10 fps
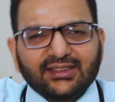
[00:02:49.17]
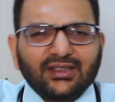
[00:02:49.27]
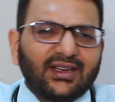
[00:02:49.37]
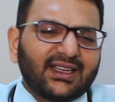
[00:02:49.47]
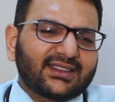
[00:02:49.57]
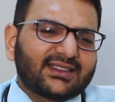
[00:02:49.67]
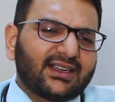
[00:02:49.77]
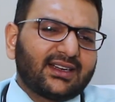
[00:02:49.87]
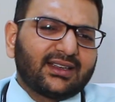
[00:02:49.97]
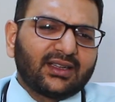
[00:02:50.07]
So like I
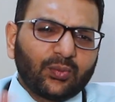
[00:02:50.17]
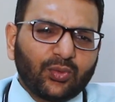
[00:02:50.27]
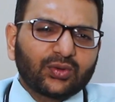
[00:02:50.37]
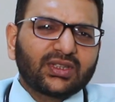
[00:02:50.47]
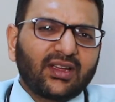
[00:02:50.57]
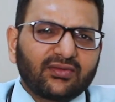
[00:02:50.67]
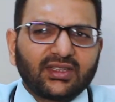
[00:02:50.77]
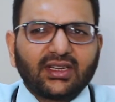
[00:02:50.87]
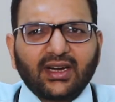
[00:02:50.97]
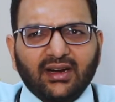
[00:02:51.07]
said, they both have their